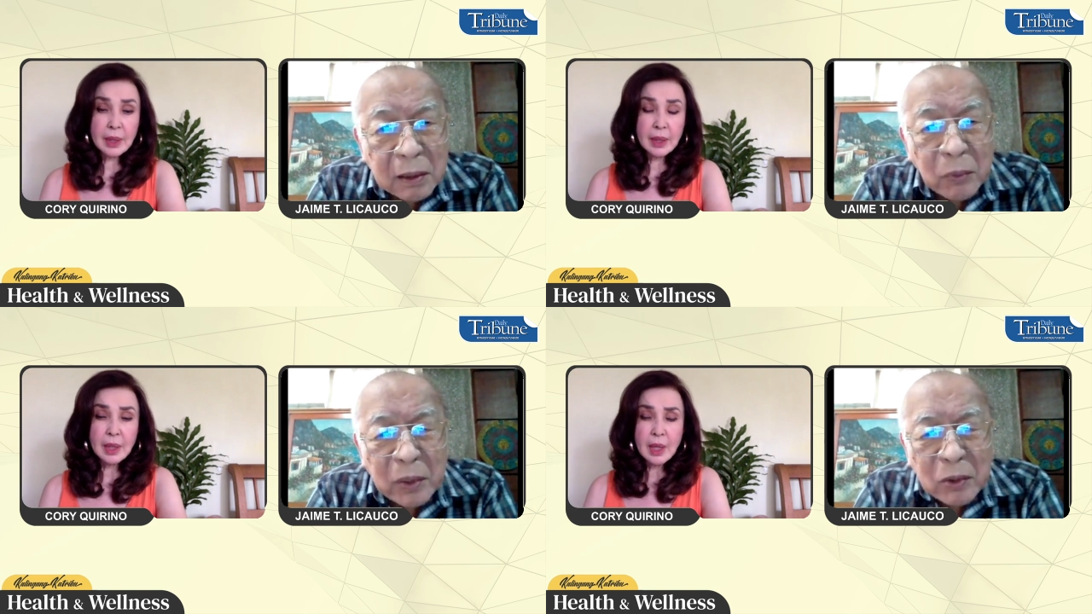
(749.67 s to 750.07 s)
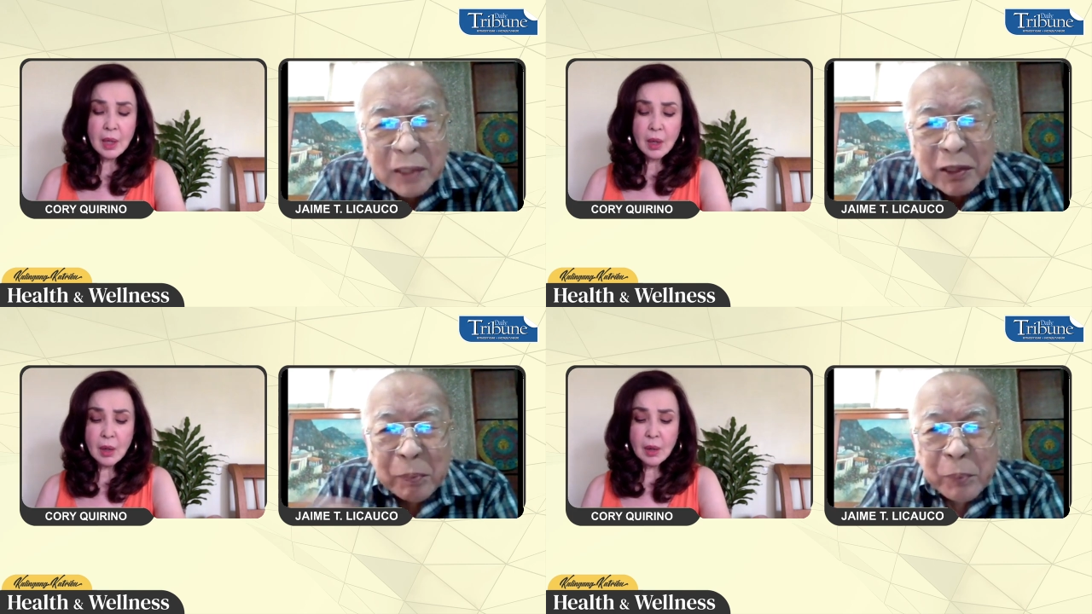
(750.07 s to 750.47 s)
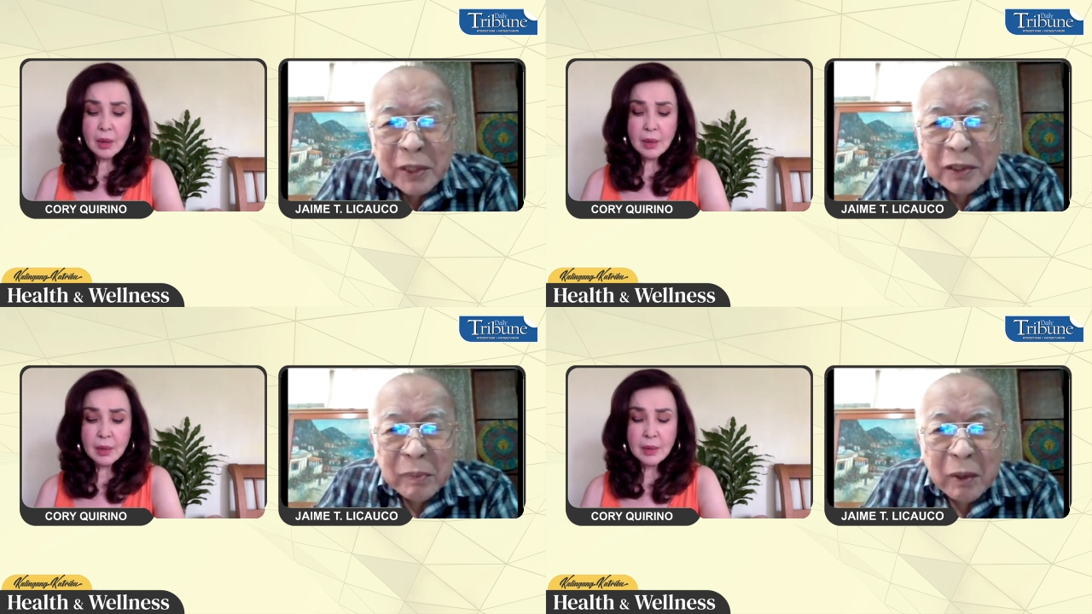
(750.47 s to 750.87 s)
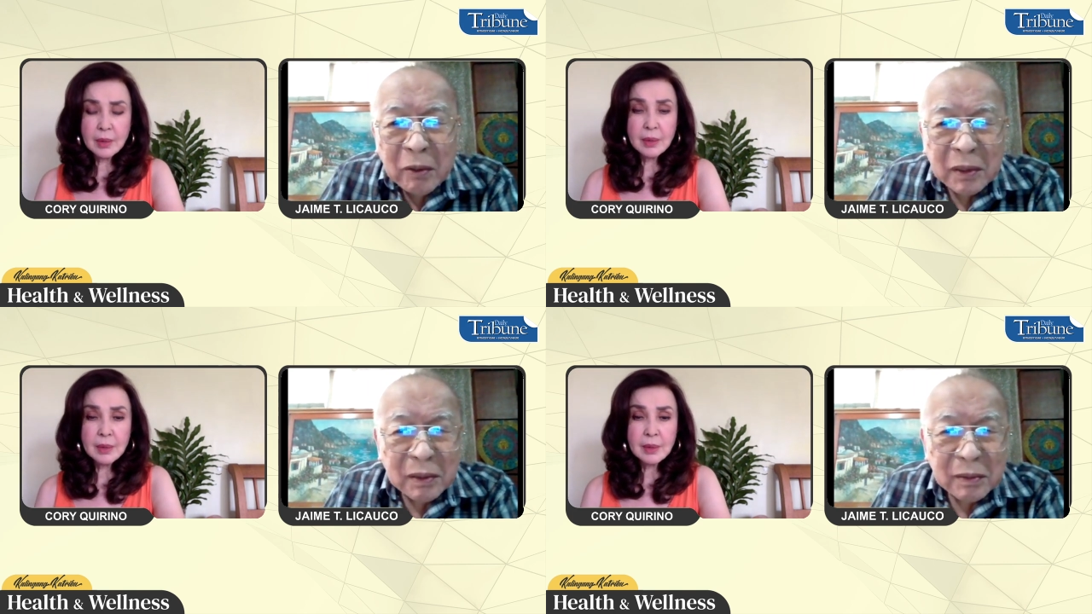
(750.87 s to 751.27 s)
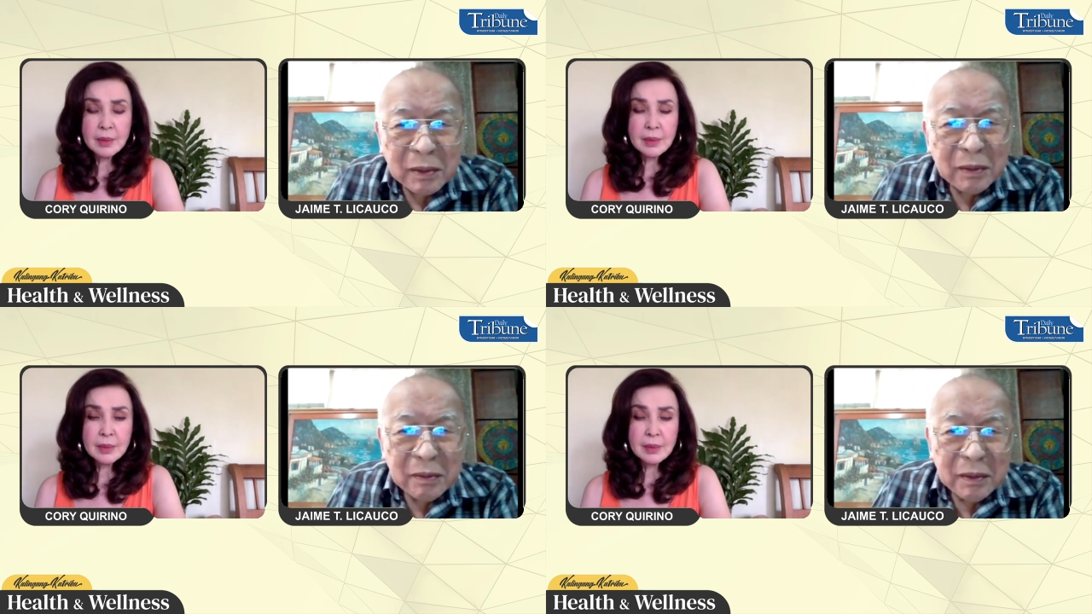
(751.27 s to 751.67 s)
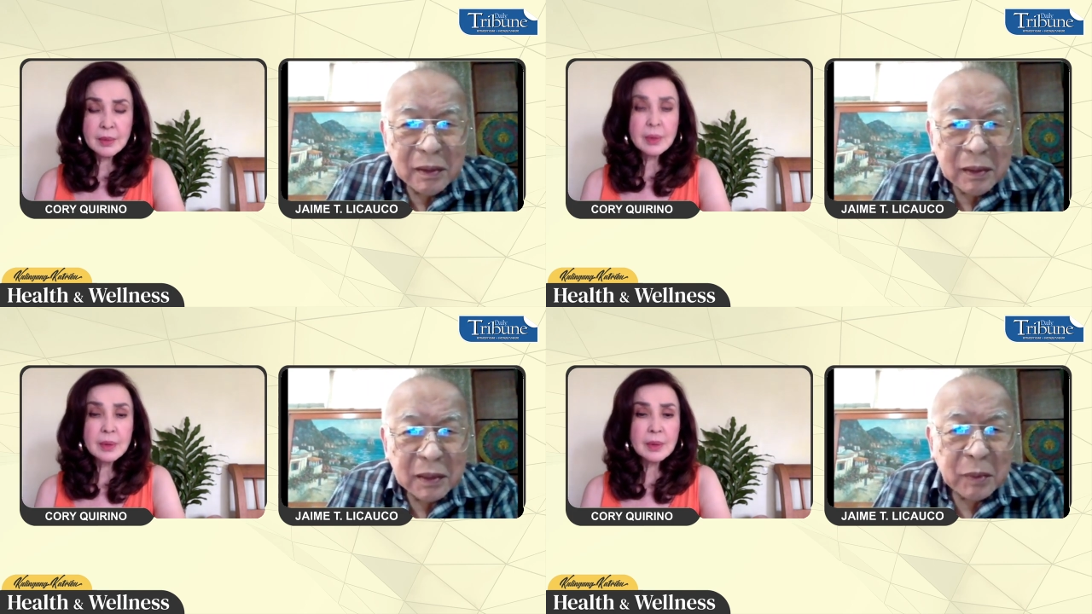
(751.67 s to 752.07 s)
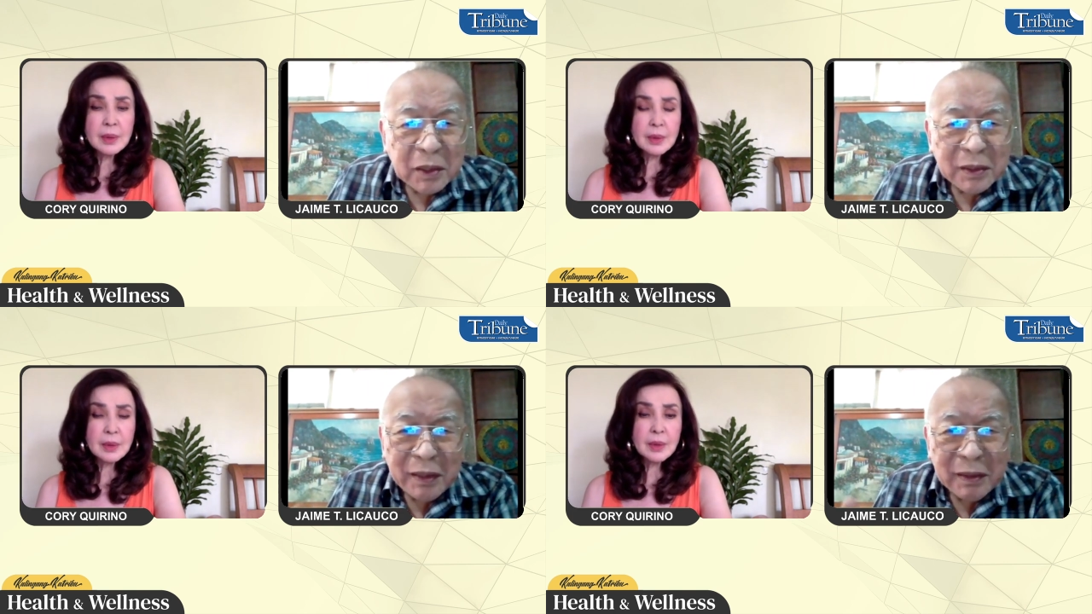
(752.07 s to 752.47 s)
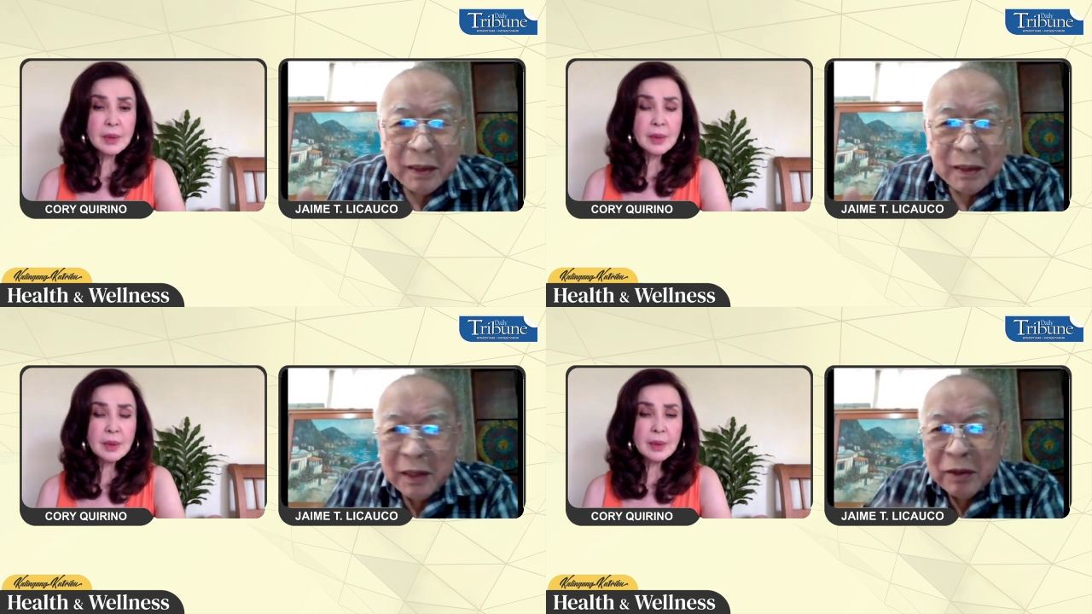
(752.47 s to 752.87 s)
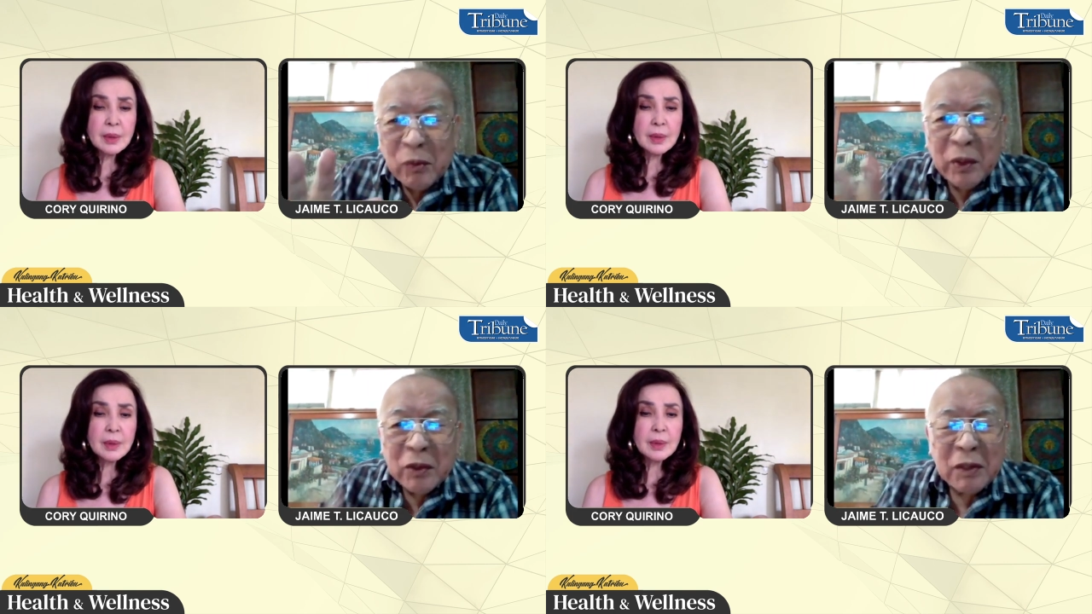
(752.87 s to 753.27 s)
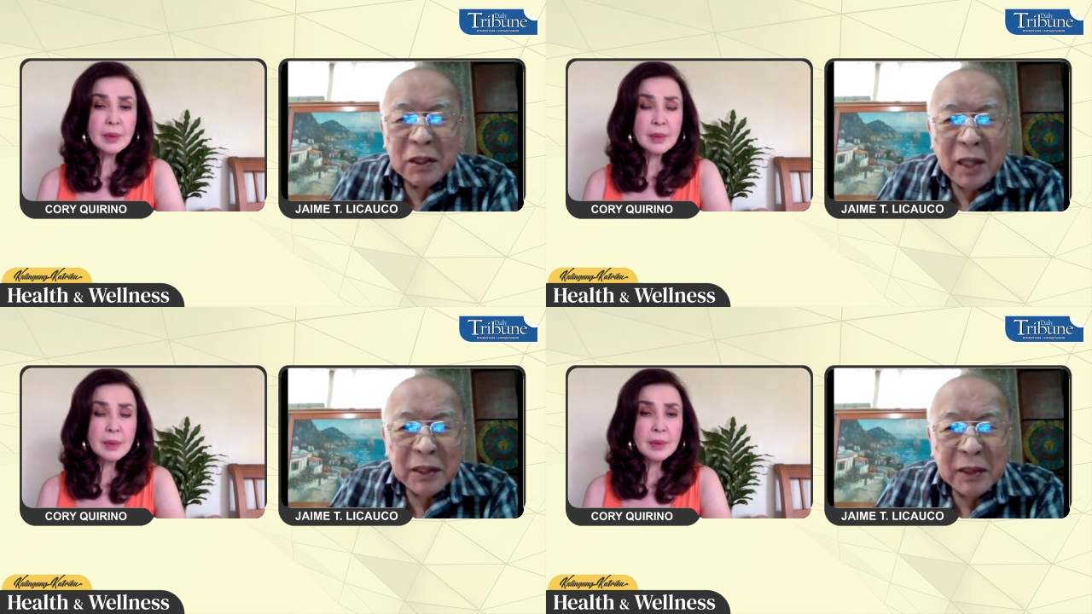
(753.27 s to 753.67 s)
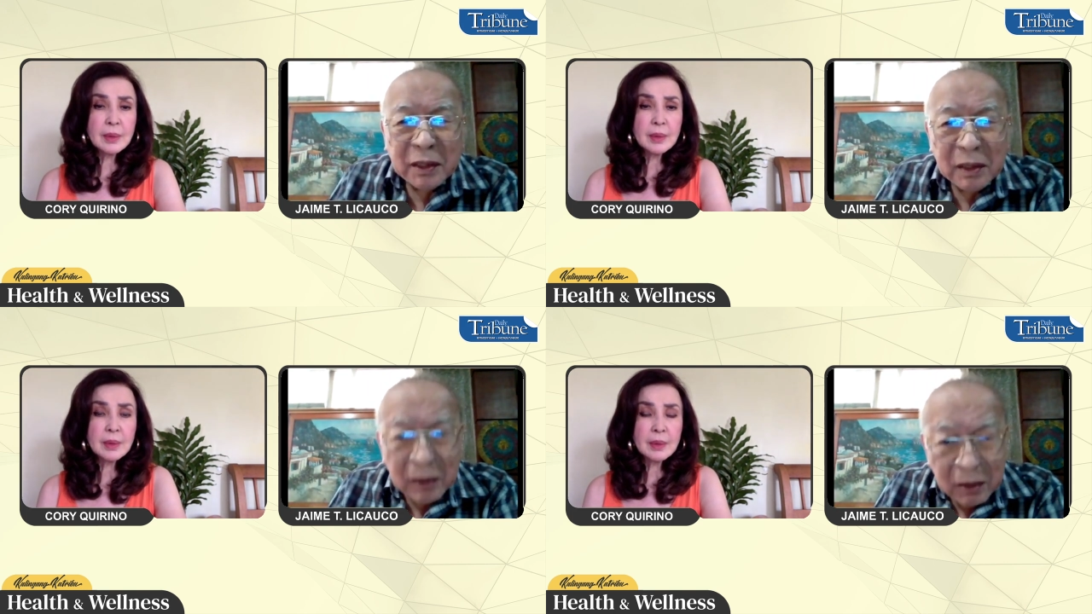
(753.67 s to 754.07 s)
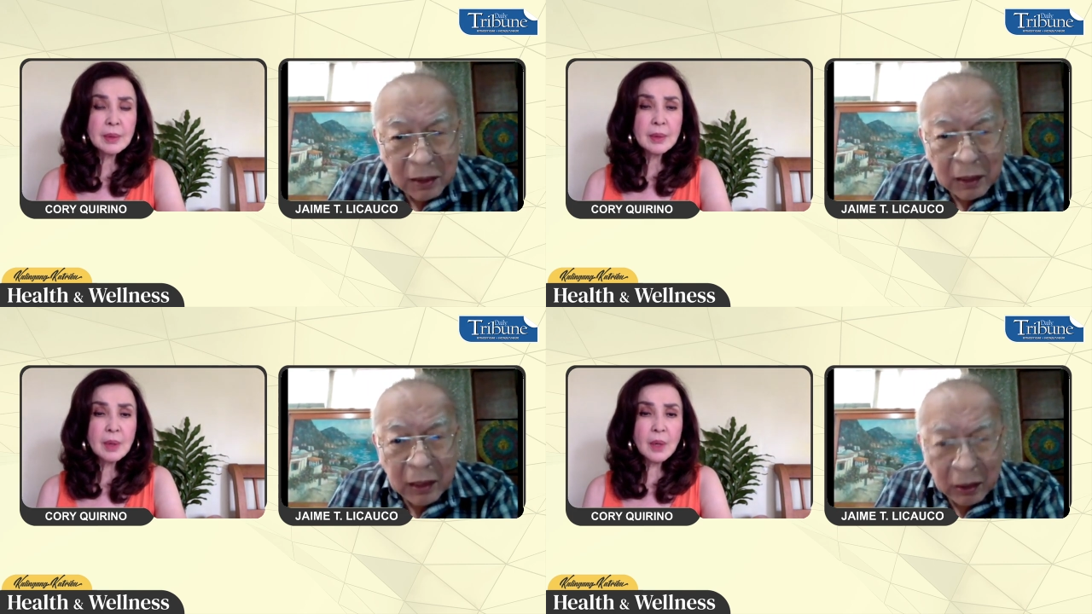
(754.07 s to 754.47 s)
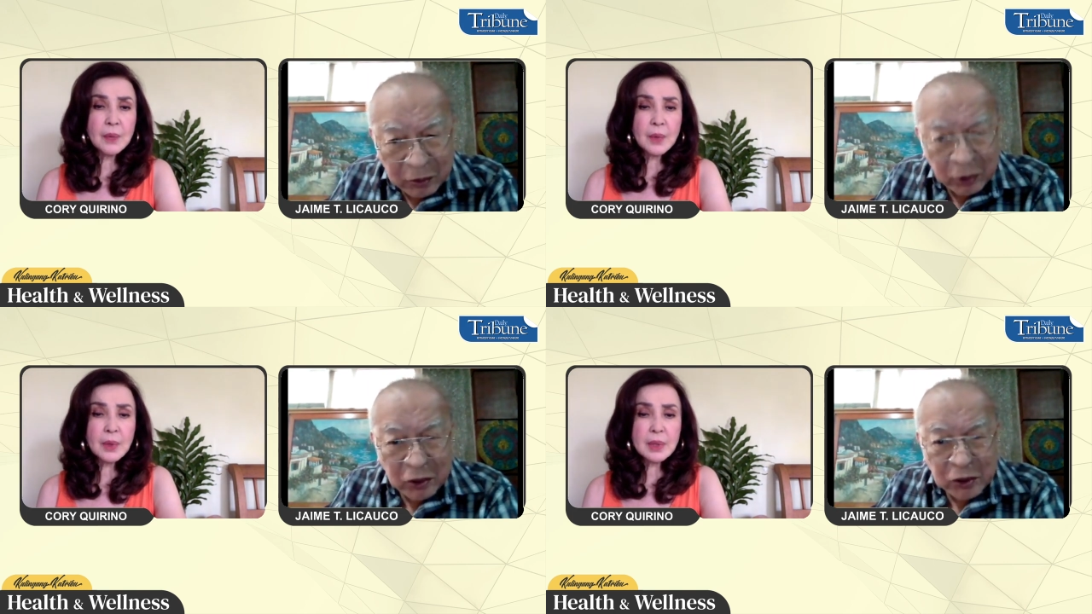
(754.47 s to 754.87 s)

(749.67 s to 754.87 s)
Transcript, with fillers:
Speaker 1: Will you ask a priest about it? You know, sometimes they, they, they don't want to discuss it. How can you